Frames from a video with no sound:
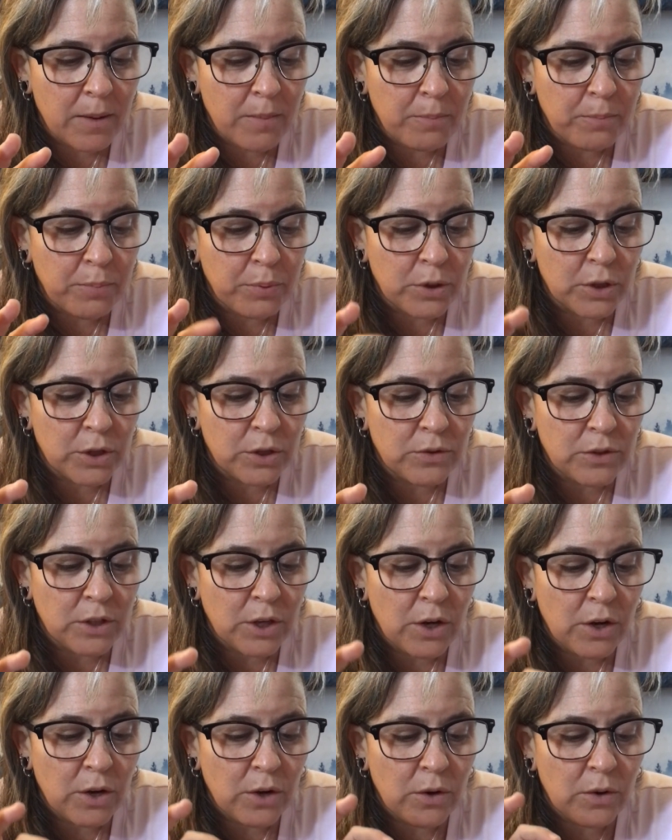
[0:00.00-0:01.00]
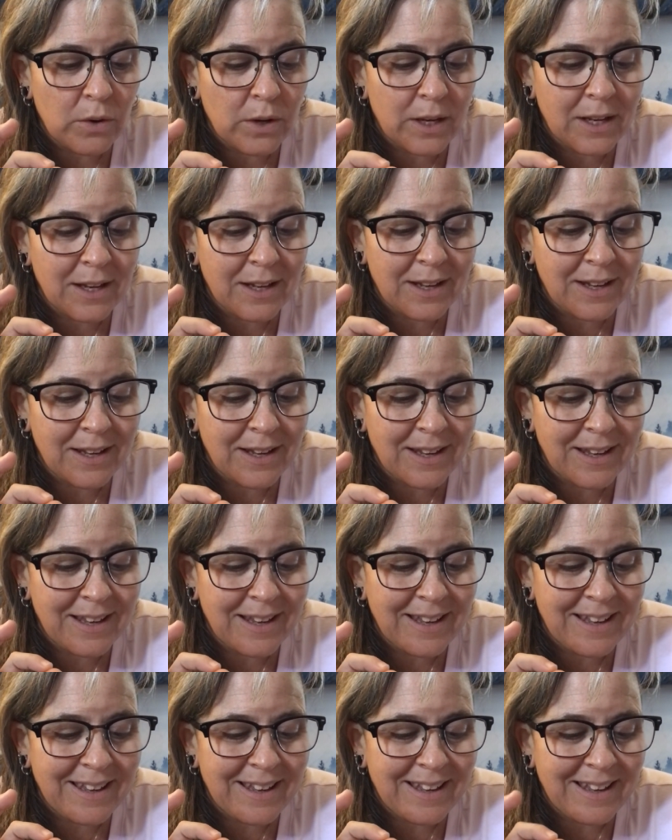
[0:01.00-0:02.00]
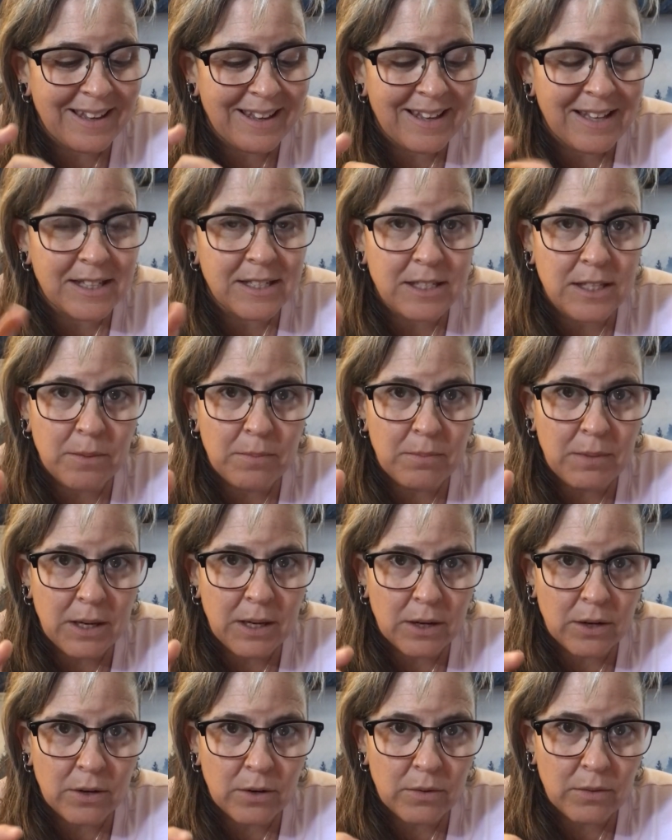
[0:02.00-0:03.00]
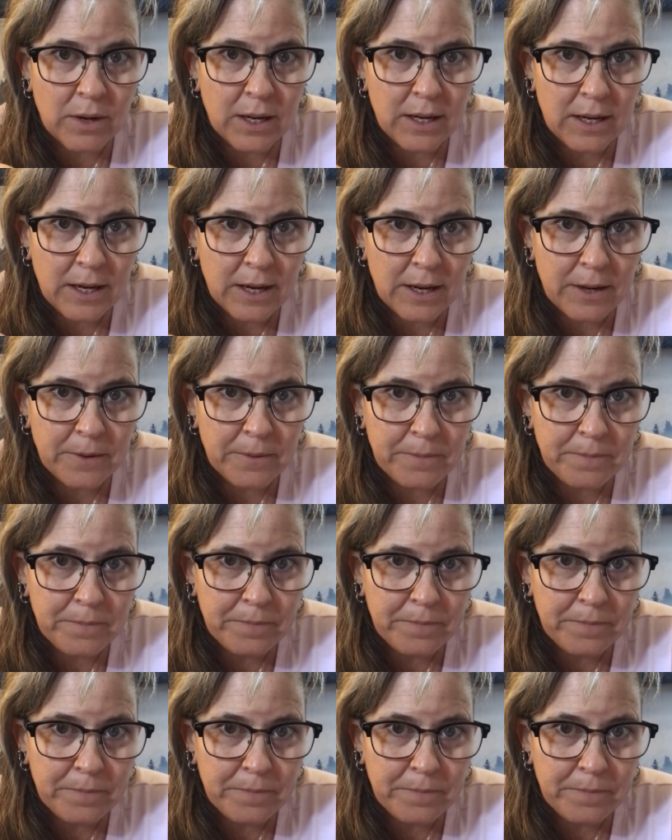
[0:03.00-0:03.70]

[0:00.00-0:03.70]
Pluto is the mirror right now